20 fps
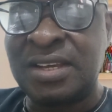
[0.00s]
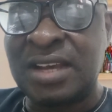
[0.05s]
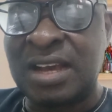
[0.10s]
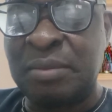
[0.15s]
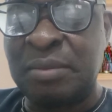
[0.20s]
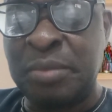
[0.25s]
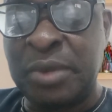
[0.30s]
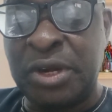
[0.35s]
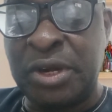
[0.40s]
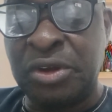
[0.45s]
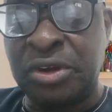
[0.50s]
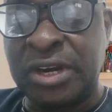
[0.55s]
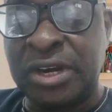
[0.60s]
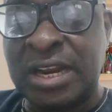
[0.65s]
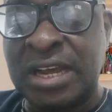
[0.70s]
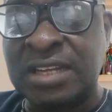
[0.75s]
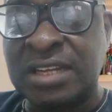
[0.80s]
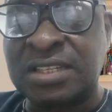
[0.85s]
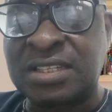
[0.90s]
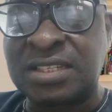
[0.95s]
and many
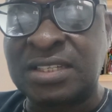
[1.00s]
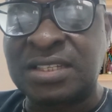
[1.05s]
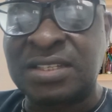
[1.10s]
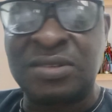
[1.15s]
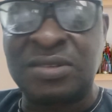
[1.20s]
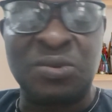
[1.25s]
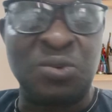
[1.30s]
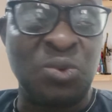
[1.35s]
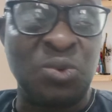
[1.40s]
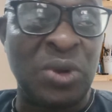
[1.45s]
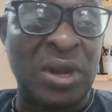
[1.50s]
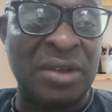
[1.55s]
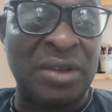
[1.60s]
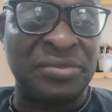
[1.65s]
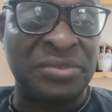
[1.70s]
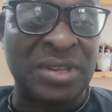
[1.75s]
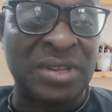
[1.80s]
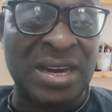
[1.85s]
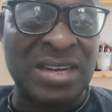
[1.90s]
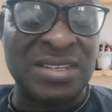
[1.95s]
others who
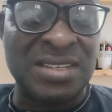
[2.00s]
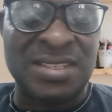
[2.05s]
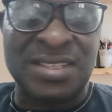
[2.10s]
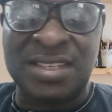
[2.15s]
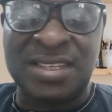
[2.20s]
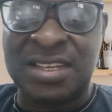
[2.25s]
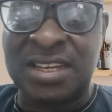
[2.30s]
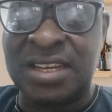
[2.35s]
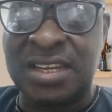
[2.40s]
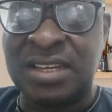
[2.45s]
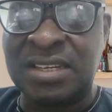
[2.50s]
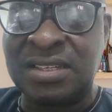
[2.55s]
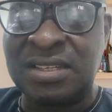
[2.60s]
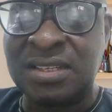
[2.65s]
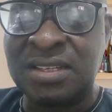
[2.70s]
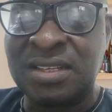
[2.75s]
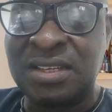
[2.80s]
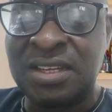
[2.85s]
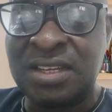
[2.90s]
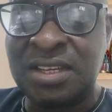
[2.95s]
have transited
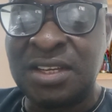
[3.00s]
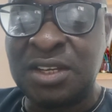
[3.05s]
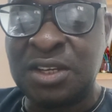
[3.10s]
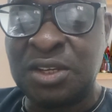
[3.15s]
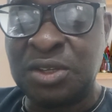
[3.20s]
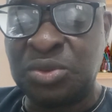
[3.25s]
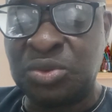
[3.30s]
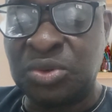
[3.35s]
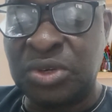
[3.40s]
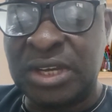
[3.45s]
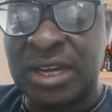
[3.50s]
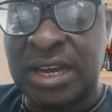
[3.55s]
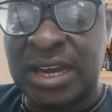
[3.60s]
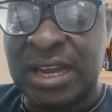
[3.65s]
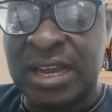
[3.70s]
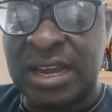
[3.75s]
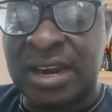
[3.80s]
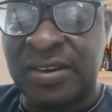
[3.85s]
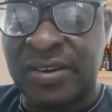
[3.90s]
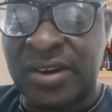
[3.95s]
to the
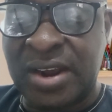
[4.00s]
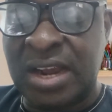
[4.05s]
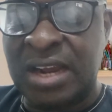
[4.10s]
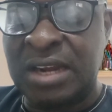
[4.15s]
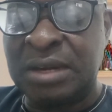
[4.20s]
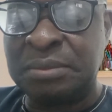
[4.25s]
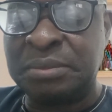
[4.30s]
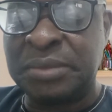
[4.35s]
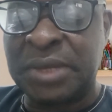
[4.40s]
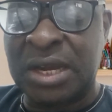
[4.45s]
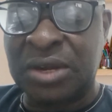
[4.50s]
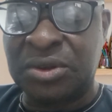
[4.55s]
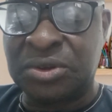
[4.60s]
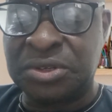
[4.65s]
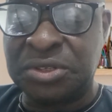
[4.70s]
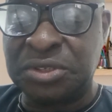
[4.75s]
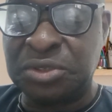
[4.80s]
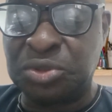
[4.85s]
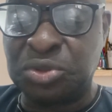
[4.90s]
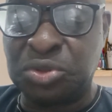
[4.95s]
higher realm
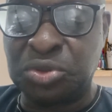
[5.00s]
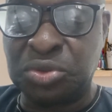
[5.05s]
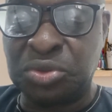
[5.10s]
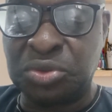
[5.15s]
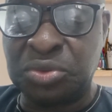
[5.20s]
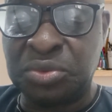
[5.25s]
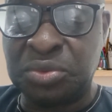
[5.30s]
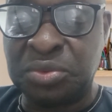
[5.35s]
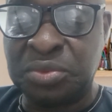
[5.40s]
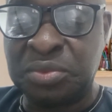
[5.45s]
according to